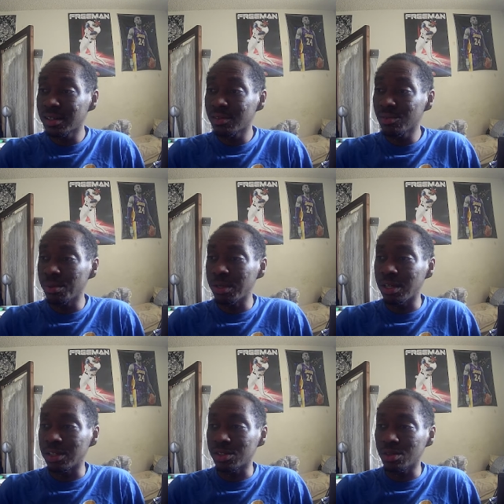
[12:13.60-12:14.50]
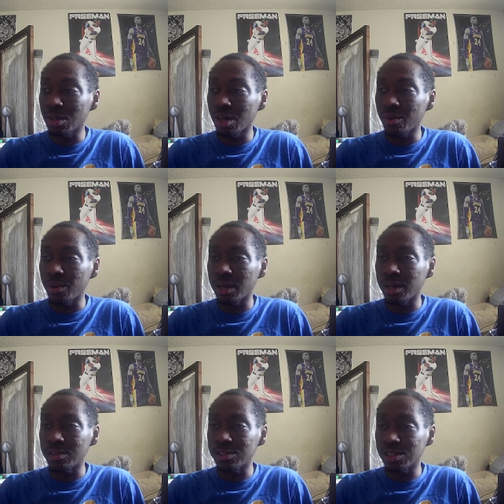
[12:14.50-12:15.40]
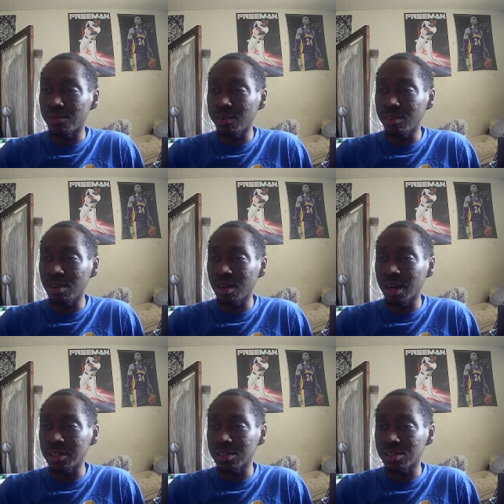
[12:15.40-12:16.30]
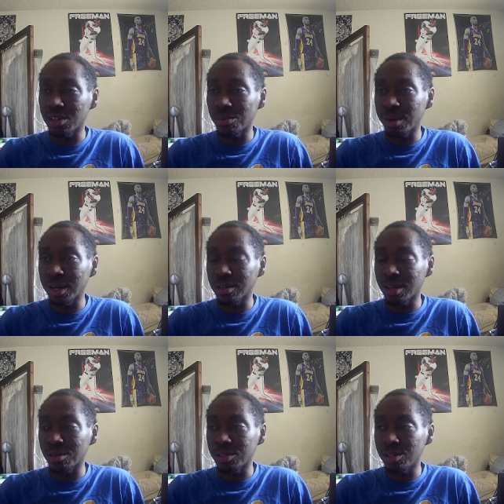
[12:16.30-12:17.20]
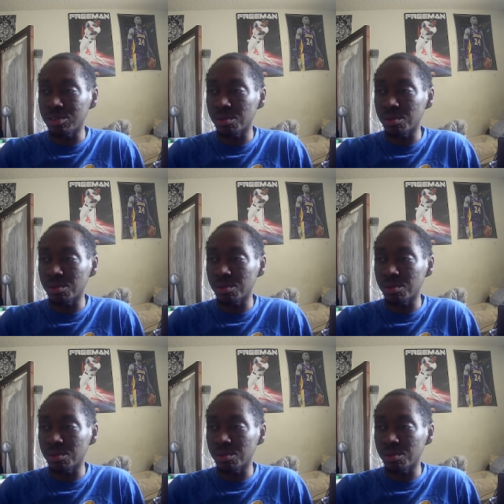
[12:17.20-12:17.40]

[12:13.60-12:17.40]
Ruben Diaz goes all the way to Ederson, filling in as a center back, allowing others to